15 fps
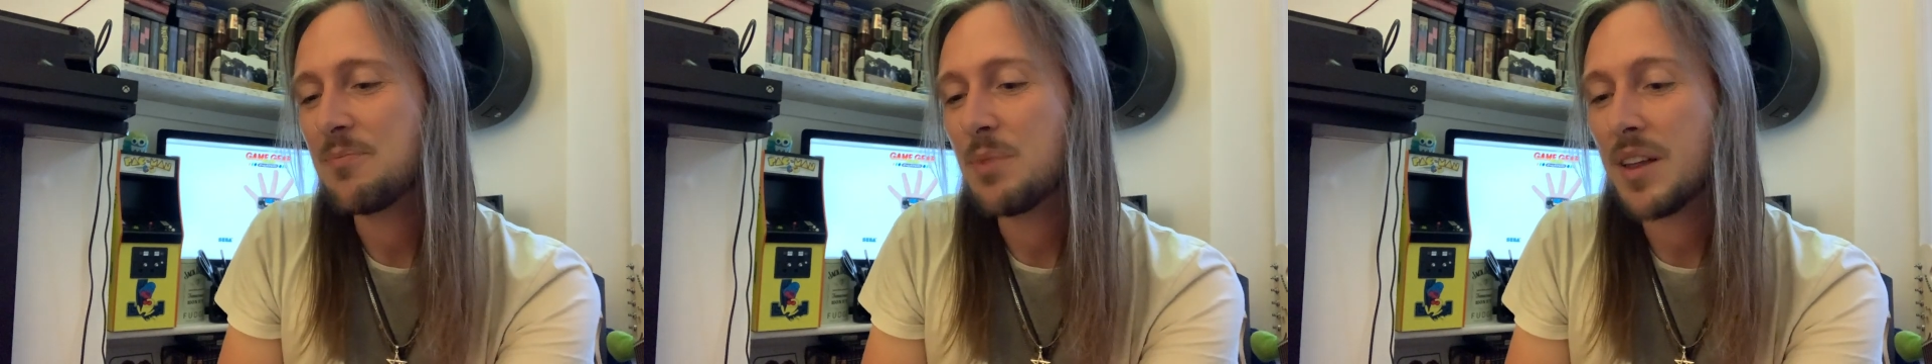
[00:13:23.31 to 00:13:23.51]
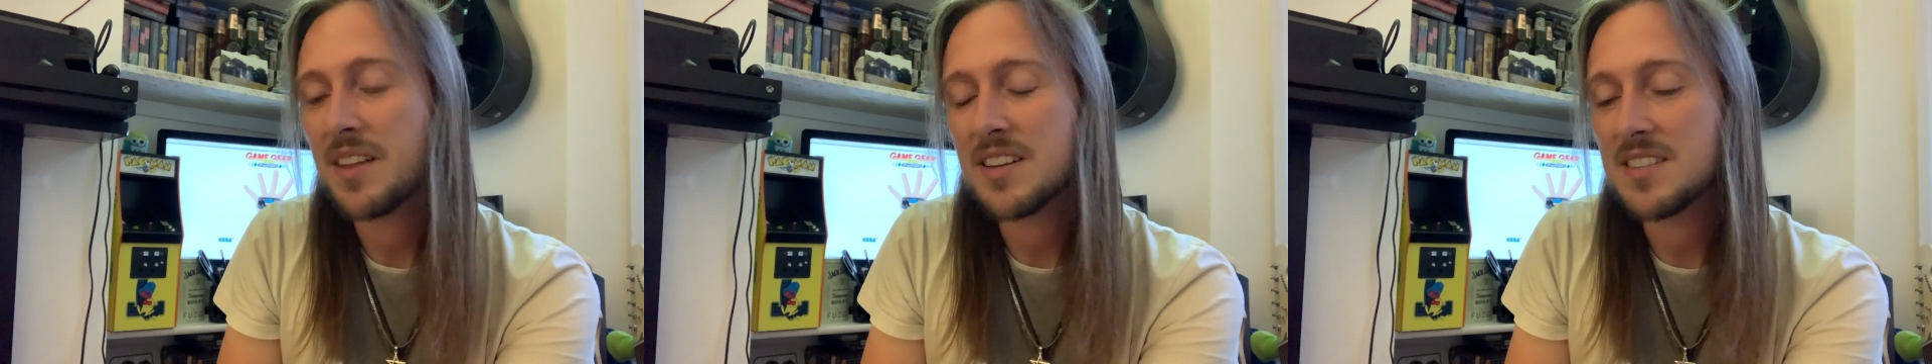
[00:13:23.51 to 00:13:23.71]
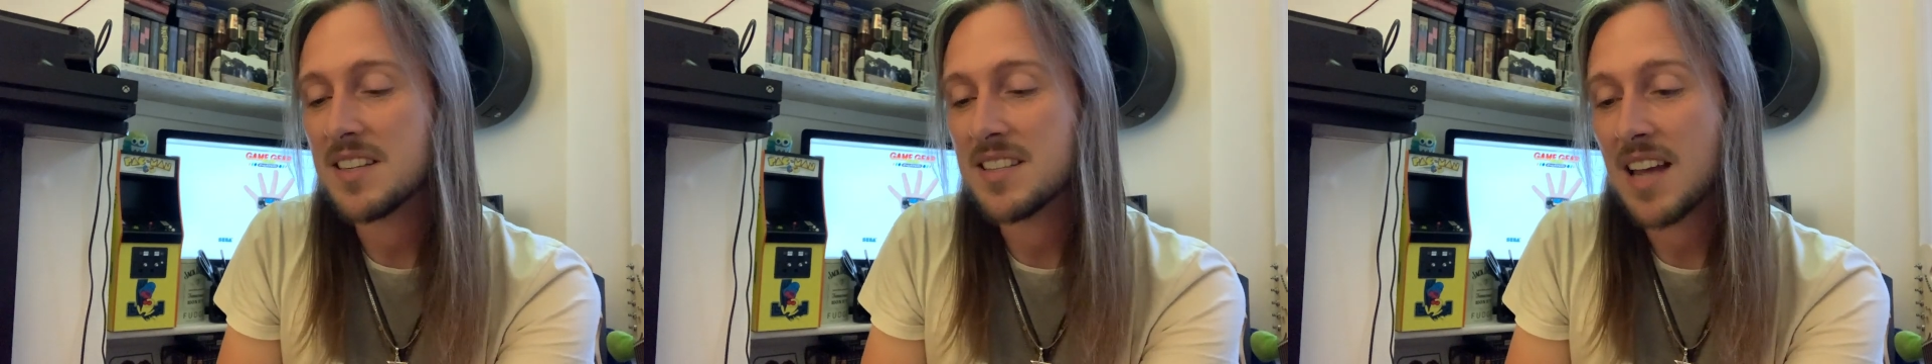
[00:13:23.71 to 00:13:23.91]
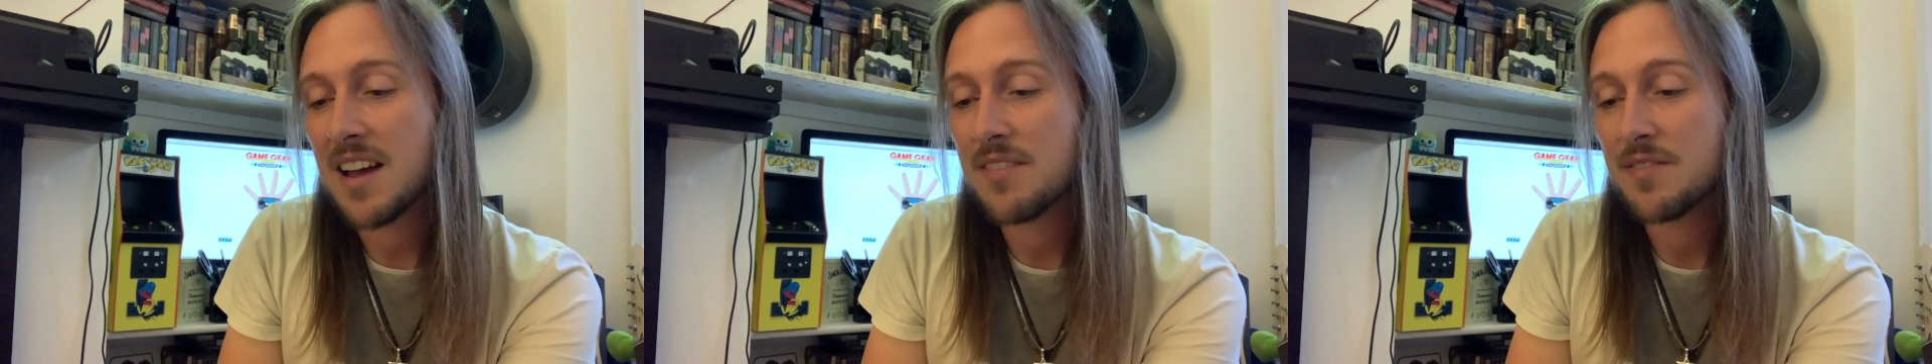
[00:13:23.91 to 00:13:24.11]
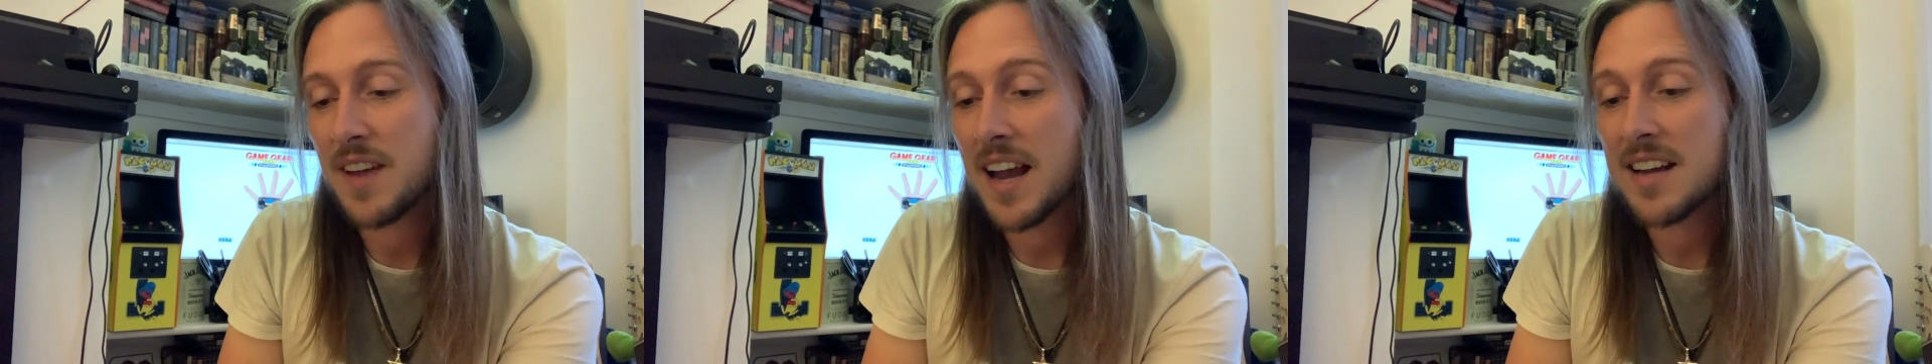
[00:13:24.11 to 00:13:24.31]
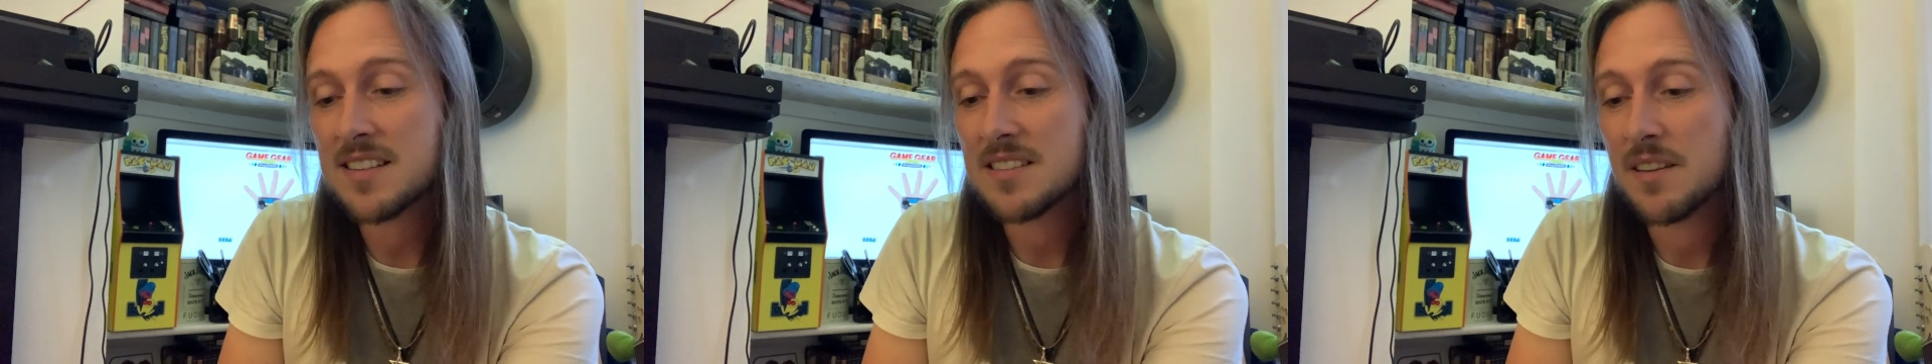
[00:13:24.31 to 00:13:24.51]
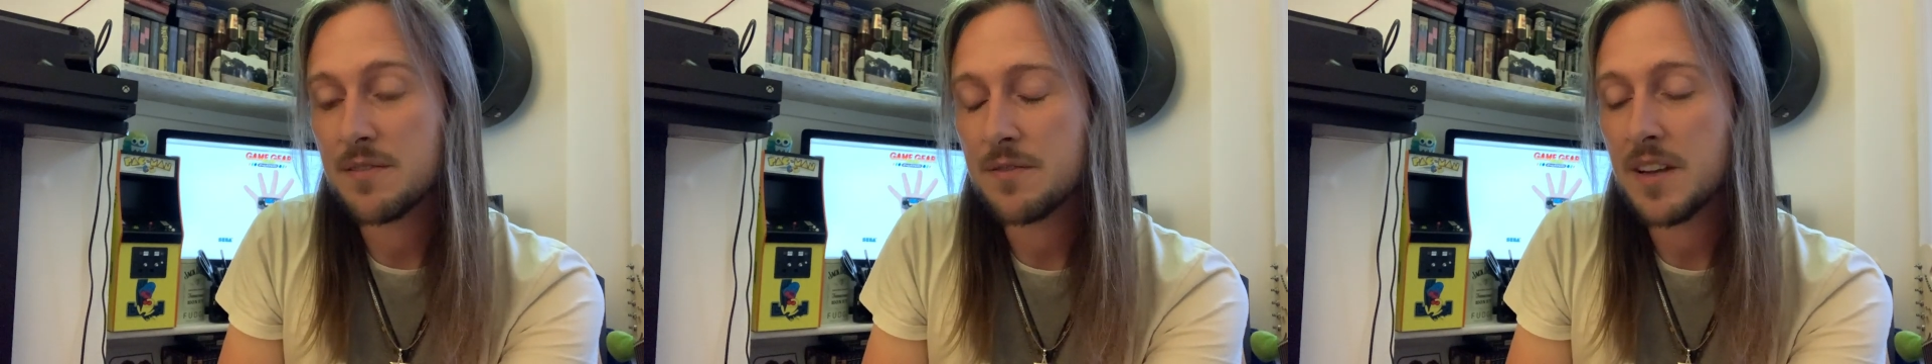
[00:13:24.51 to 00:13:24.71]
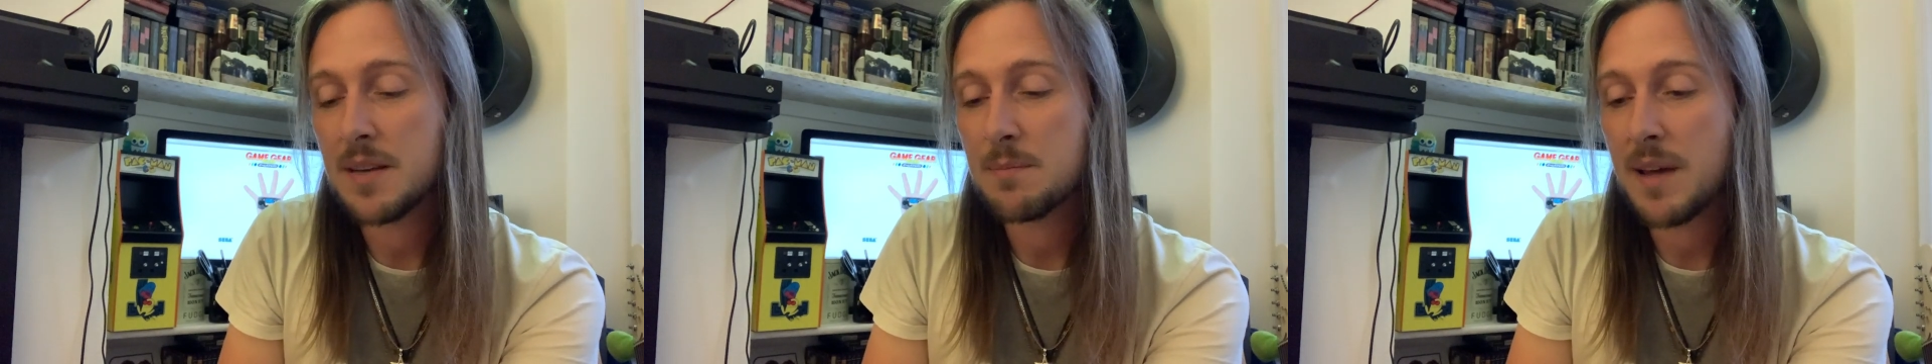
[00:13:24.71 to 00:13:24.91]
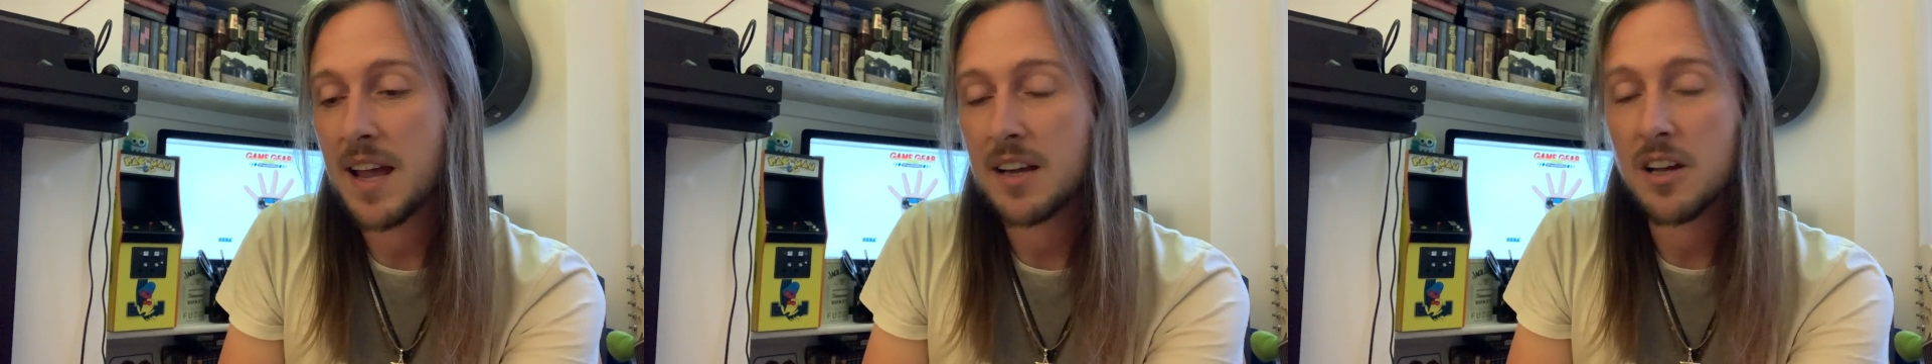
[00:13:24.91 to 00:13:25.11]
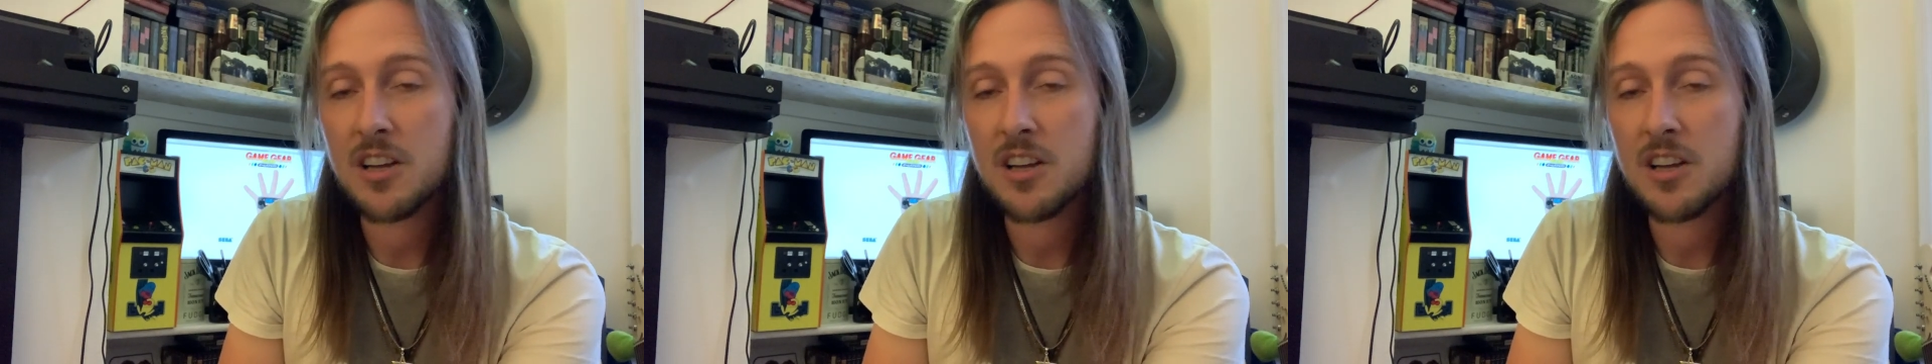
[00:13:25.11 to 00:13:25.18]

But they did have excellent feedback,